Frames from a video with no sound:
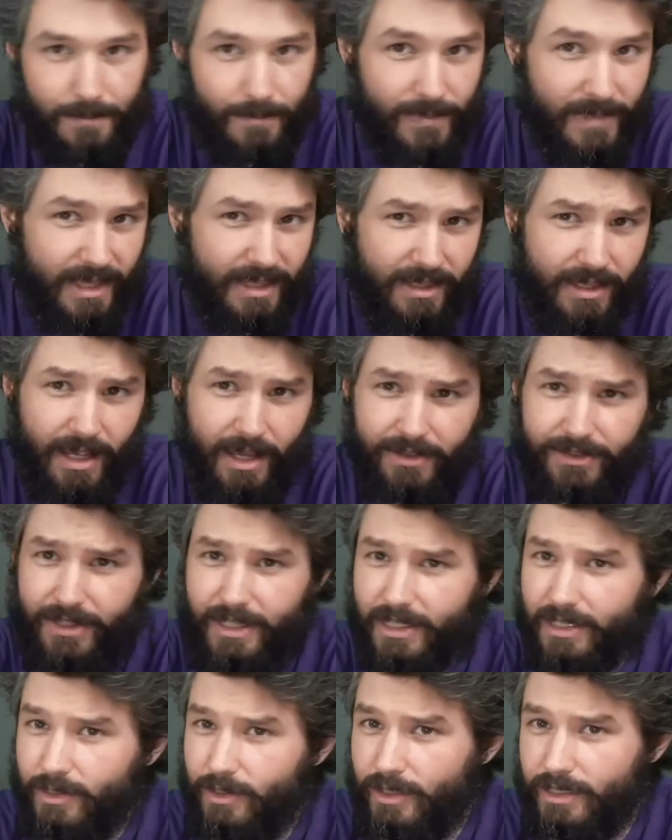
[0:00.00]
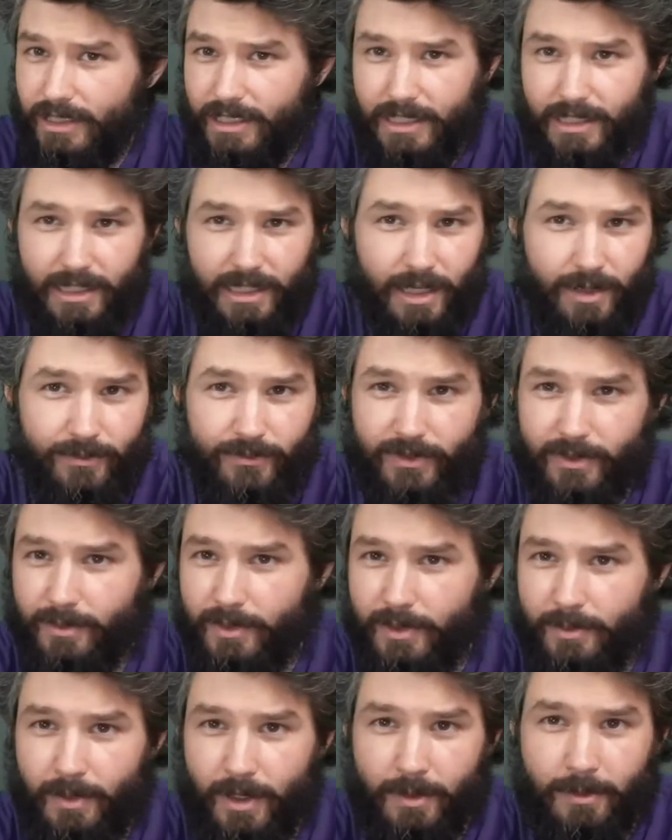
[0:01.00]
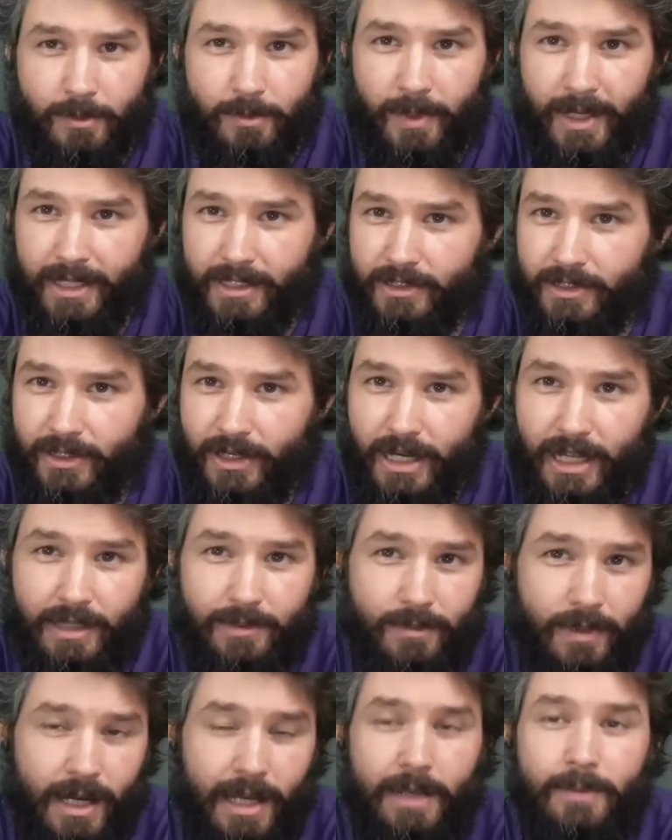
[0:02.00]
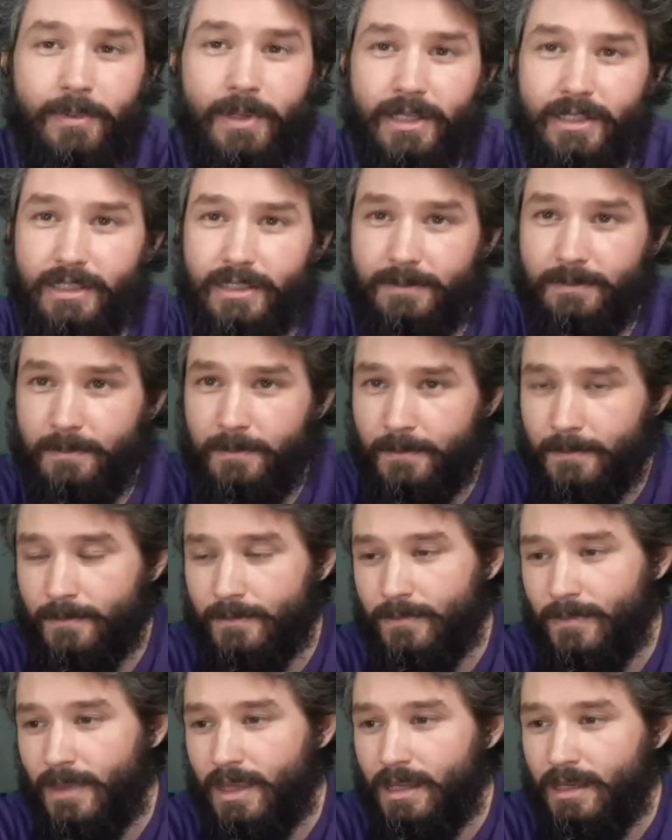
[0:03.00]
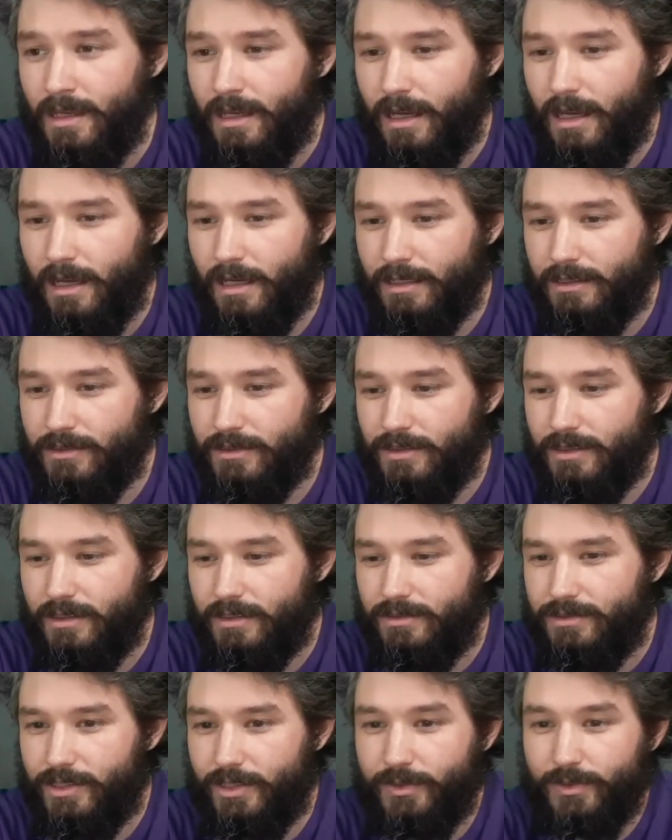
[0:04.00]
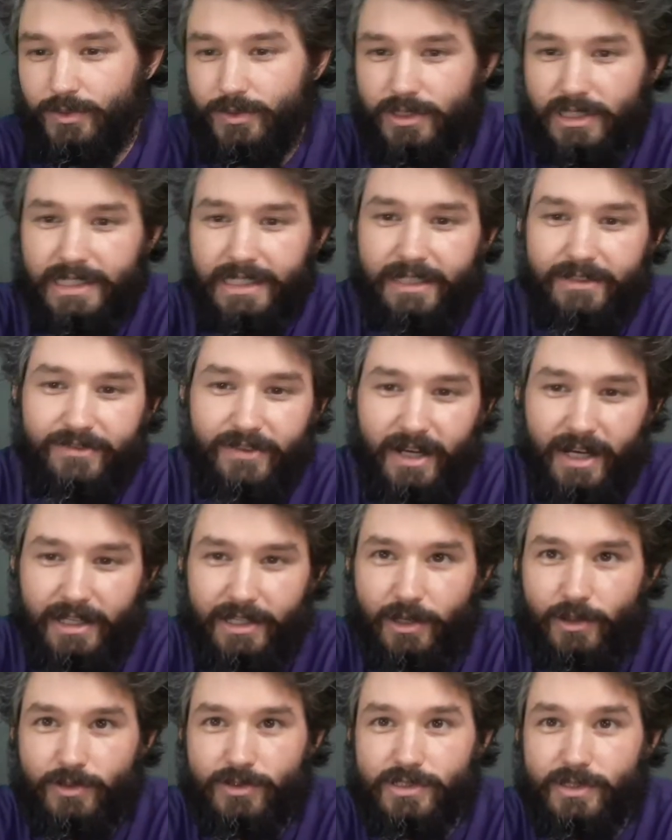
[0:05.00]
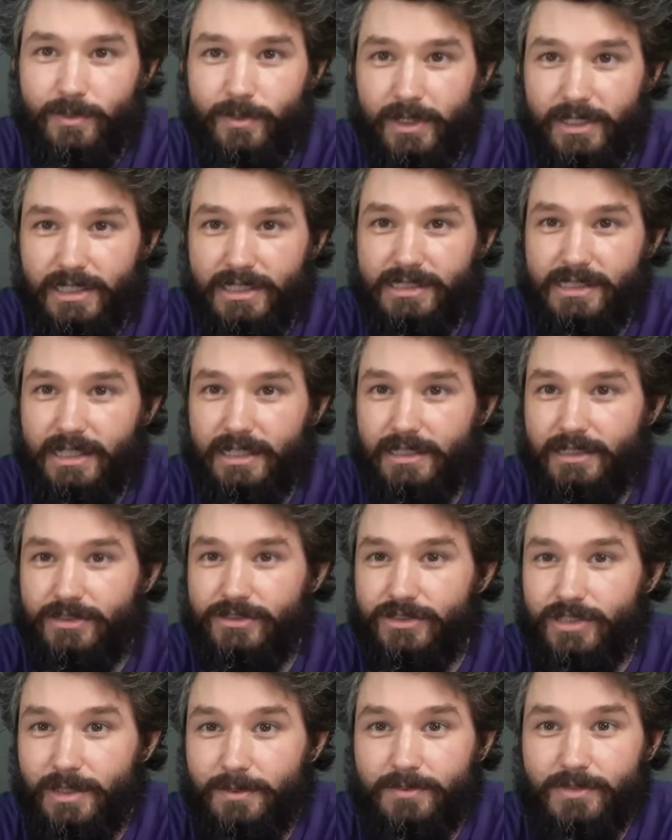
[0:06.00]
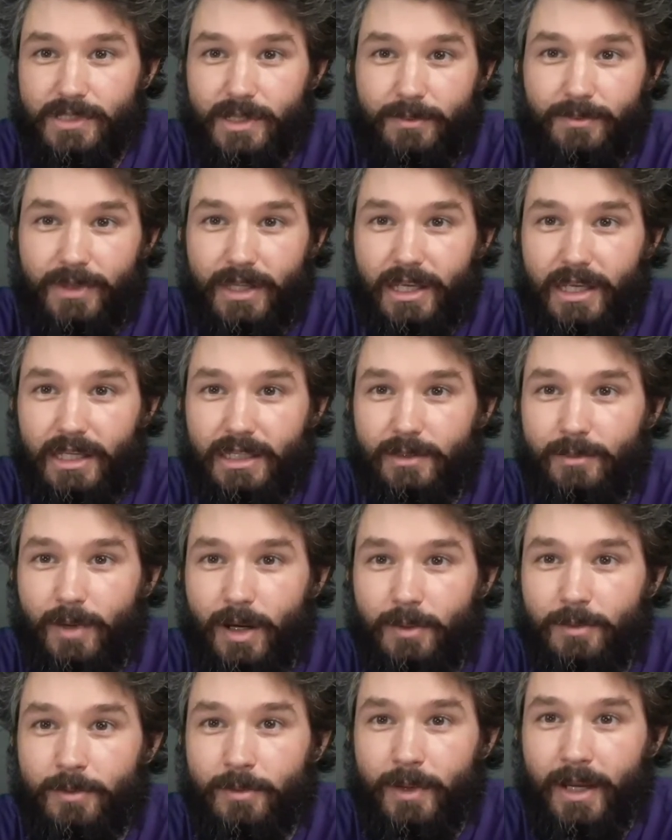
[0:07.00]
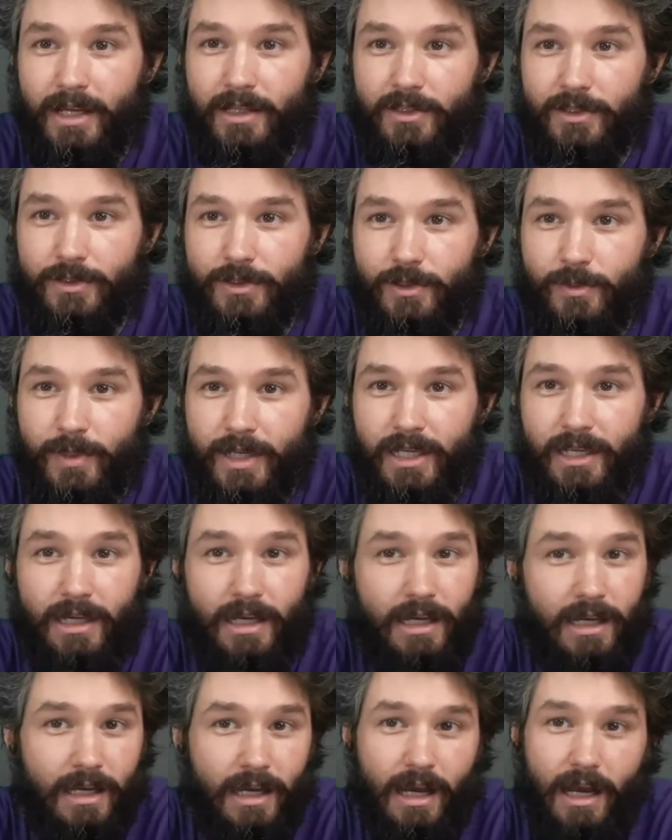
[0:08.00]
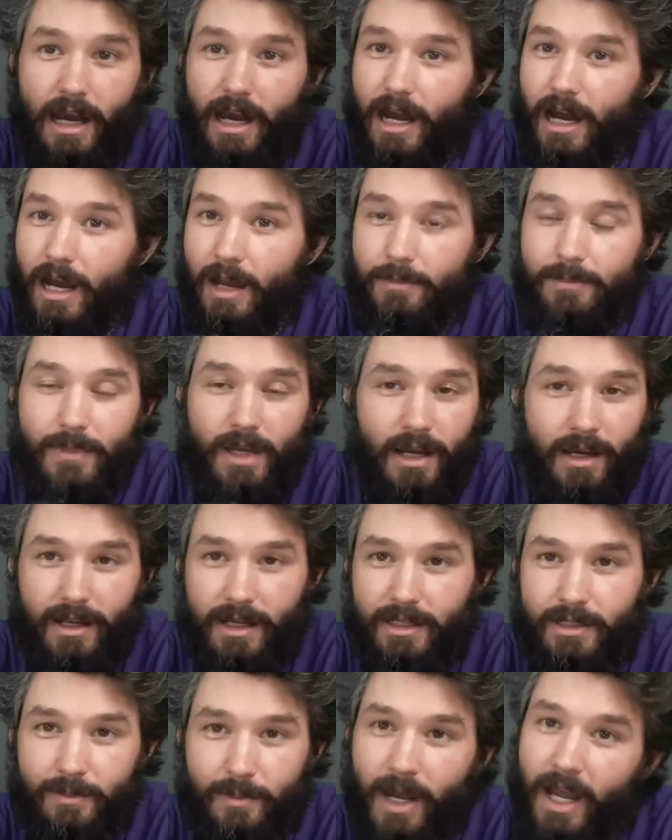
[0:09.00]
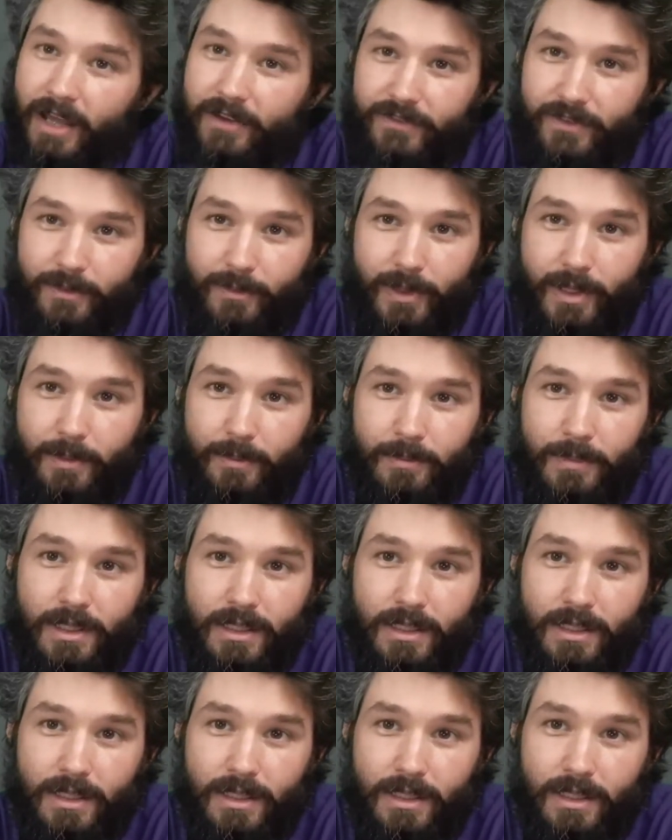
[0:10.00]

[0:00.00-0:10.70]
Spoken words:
Nothing good can come from the bubble mailer, in my opinion. Generally, if I know somebody's going to ship something in a bubble mailer to me, I'm not going to buy from them.